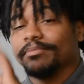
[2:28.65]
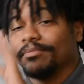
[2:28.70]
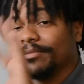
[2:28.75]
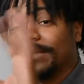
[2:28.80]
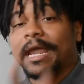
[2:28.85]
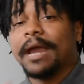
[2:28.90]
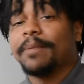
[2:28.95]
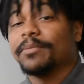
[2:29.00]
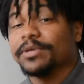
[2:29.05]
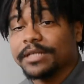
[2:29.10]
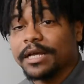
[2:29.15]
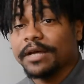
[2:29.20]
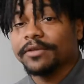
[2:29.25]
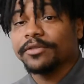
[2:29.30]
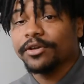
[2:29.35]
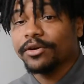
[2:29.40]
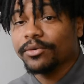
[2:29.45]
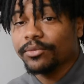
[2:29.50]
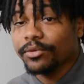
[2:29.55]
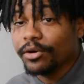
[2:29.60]
cameras out
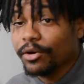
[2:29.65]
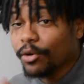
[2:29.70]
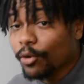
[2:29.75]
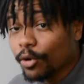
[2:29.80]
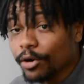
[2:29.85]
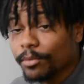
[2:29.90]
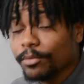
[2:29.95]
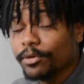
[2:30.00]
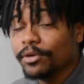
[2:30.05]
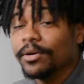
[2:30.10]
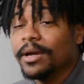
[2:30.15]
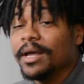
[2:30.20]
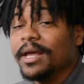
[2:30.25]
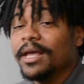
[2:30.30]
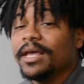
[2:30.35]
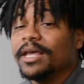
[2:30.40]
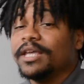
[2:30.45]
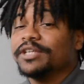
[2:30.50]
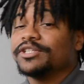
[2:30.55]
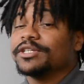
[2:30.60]
there were horrible.
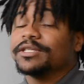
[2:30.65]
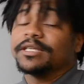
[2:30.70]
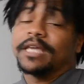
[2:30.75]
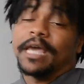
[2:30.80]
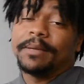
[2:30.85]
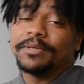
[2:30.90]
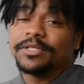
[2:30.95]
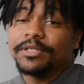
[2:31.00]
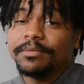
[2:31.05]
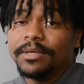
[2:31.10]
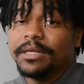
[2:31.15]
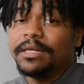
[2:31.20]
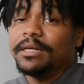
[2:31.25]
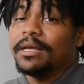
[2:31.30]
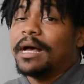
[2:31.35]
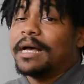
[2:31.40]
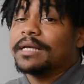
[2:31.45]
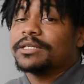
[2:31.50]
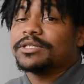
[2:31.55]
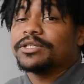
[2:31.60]
It just came to me.
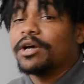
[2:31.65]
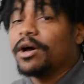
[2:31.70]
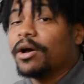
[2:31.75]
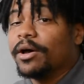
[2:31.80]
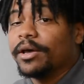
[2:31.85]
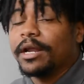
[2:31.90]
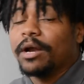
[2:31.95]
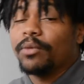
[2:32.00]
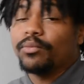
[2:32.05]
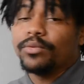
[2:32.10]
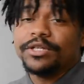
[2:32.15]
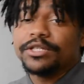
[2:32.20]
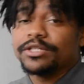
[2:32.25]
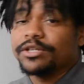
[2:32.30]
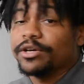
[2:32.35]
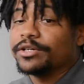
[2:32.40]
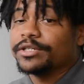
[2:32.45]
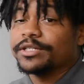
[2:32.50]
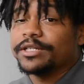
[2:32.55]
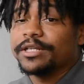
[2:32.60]
I saw it, I
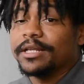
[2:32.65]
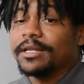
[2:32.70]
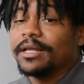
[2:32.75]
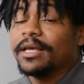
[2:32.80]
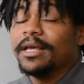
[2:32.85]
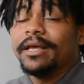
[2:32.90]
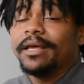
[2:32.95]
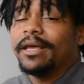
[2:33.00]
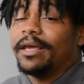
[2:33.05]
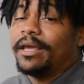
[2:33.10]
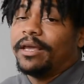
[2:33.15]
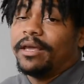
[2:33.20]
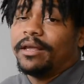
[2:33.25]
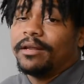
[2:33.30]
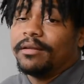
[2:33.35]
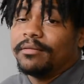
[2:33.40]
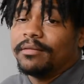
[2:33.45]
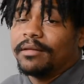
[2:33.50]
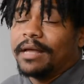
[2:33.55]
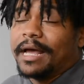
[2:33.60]
researched it,
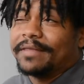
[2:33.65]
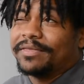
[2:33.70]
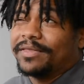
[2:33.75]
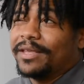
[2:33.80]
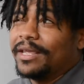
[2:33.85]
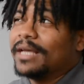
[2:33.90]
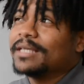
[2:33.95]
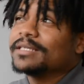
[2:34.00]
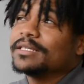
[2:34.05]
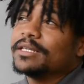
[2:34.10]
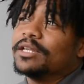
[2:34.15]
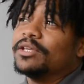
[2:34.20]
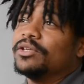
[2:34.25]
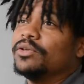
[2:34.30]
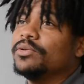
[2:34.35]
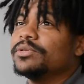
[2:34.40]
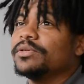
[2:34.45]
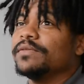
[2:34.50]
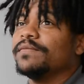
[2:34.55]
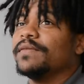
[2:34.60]
and I think I seen a
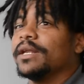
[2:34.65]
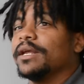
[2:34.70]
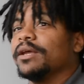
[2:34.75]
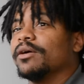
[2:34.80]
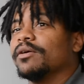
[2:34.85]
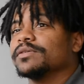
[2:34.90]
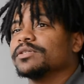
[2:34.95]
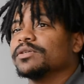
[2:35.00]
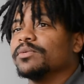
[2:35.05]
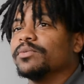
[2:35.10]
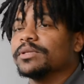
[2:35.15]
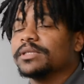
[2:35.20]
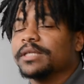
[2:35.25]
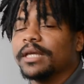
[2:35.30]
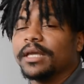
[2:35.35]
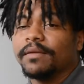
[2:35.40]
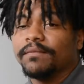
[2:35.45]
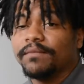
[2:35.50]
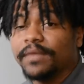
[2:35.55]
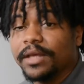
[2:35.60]
YouTube video of someone
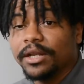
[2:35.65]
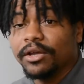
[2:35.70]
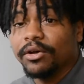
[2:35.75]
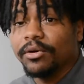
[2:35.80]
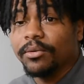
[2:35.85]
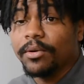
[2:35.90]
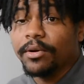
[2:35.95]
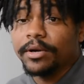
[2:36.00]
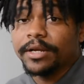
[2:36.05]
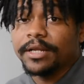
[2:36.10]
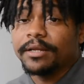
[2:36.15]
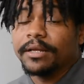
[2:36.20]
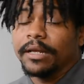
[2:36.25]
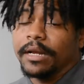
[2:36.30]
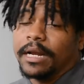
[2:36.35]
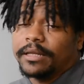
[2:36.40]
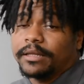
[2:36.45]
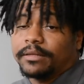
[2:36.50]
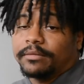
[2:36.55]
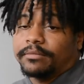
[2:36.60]
taking video on it, and
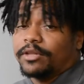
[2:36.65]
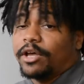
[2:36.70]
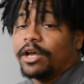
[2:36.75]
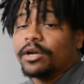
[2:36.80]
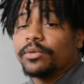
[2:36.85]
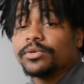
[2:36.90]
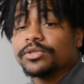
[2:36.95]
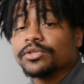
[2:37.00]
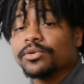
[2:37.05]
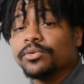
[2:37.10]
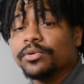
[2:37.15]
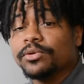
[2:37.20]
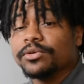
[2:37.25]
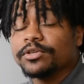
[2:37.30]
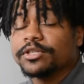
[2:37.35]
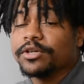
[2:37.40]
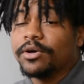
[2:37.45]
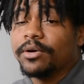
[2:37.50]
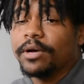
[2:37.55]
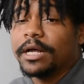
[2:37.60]
I thought it was cool,
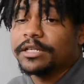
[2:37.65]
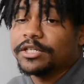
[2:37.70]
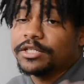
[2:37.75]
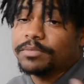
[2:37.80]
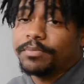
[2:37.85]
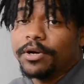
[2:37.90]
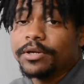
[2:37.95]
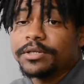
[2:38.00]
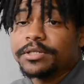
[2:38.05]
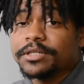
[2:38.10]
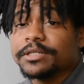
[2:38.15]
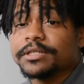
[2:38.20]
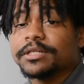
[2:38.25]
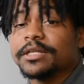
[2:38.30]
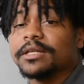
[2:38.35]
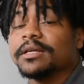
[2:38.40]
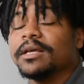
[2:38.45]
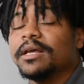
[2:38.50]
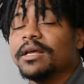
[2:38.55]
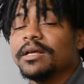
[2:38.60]
so I just purchased
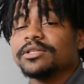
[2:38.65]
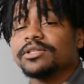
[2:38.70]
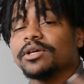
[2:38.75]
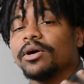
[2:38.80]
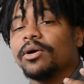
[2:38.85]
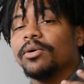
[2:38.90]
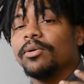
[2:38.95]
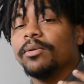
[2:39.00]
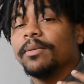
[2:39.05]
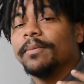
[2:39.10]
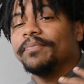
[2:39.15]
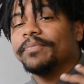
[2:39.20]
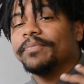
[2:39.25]
it. So